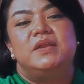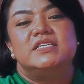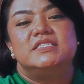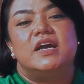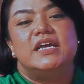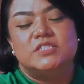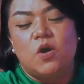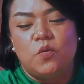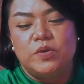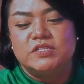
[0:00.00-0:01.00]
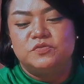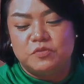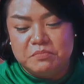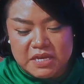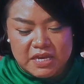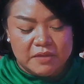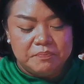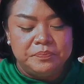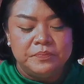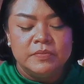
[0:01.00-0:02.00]
And plus, it's always, for
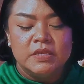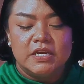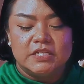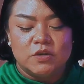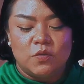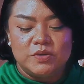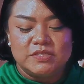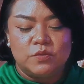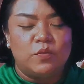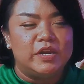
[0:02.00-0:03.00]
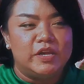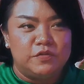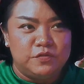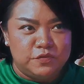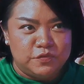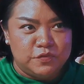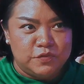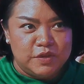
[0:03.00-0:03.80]
me, it's always the what if.